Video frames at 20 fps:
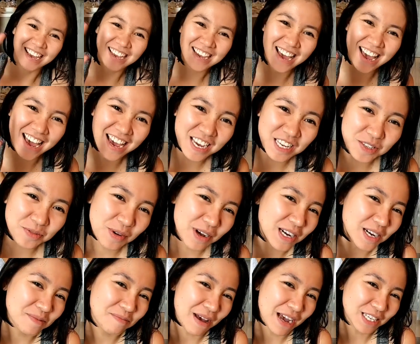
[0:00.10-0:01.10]
Hi guys!
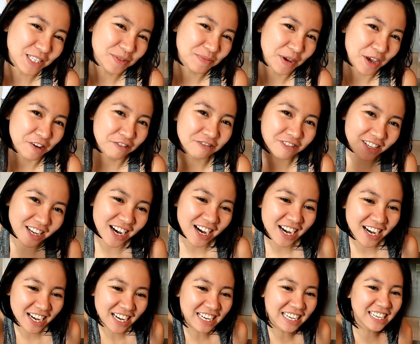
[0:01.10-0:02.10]
Welcome back to my
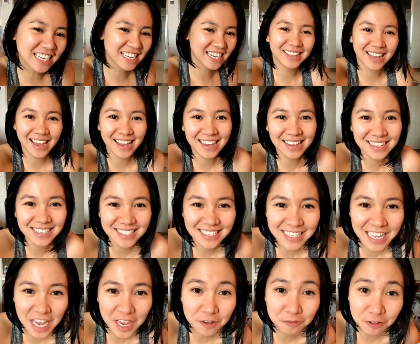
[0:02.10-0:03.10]
vlog! Today
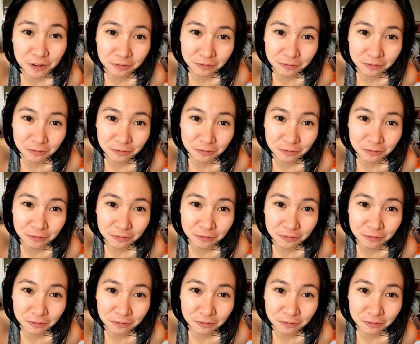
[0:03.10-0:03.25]
is day